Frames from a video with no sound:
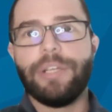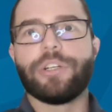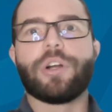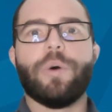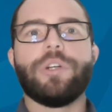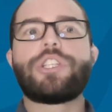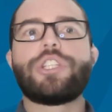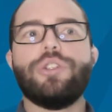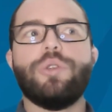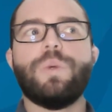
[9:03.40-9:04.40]
you're going
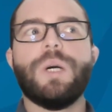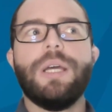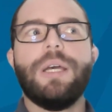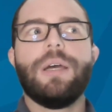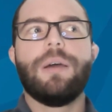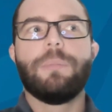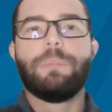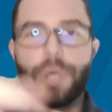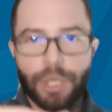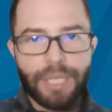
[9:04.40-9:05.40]
to
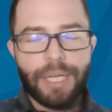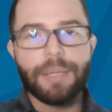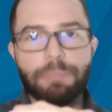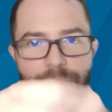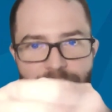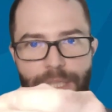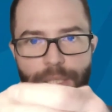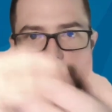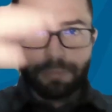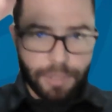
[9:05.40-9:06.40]
put it in a
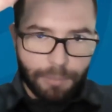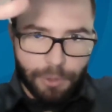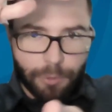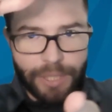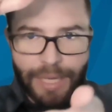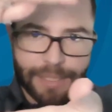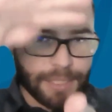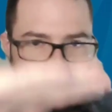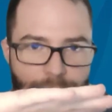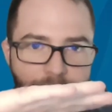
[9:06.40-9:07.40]
medium in between that
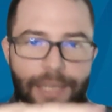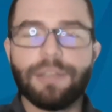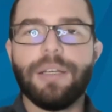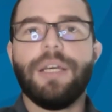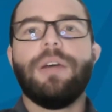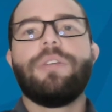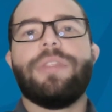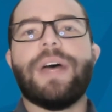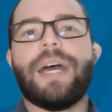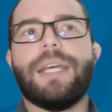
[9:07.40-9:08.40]
slide
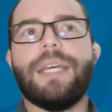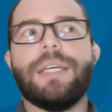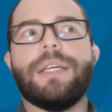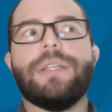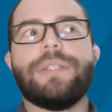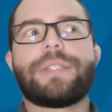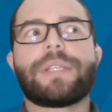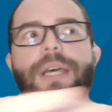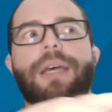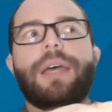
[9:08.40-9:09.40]
that
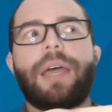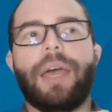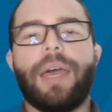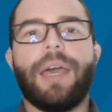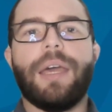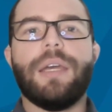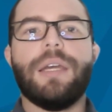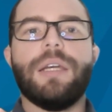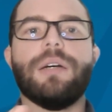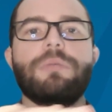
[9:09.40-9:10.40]
is
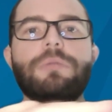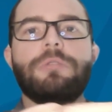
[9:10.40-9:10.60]
a